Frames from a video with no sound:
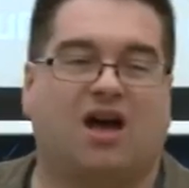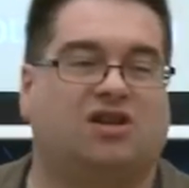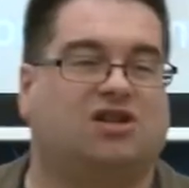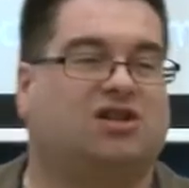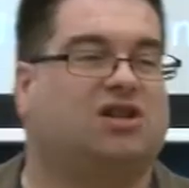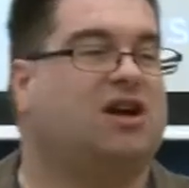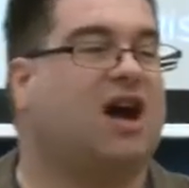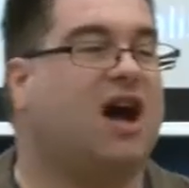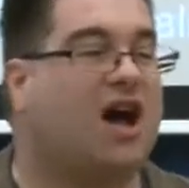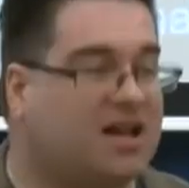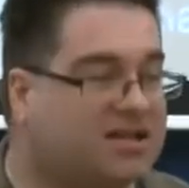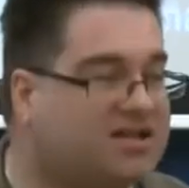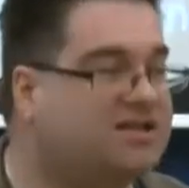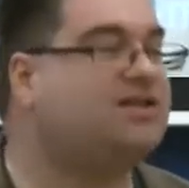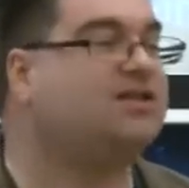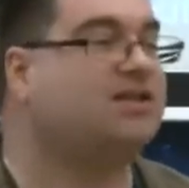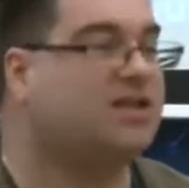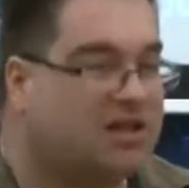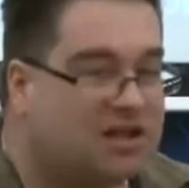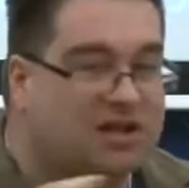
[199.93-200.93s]
to
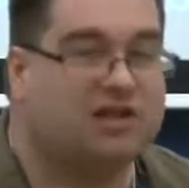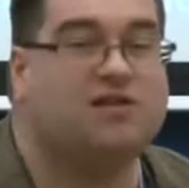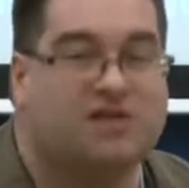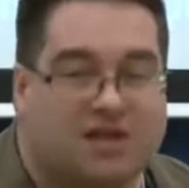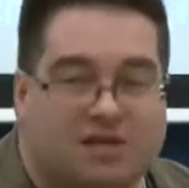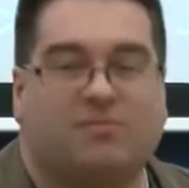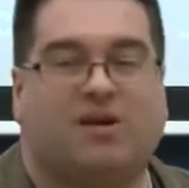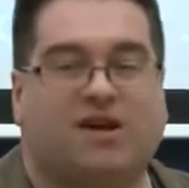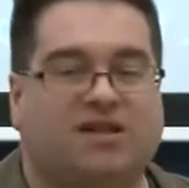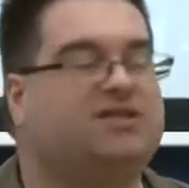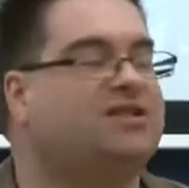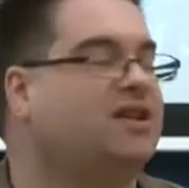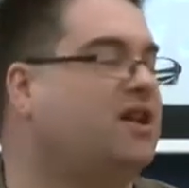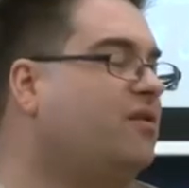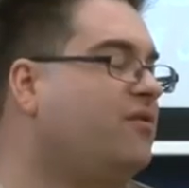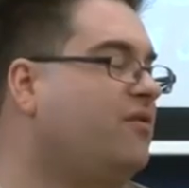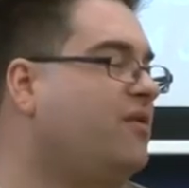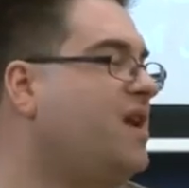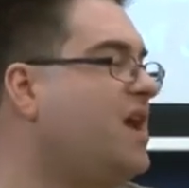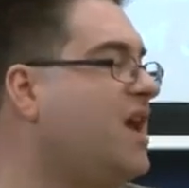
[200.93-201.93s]
us, including
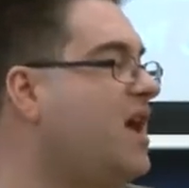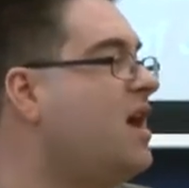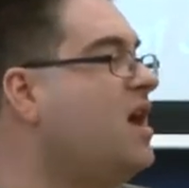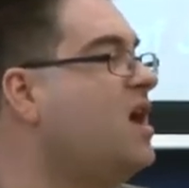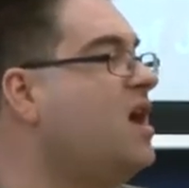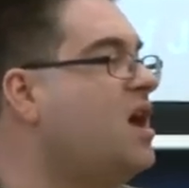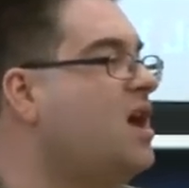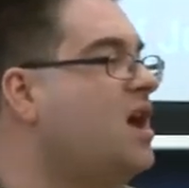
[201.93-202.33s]
myself here,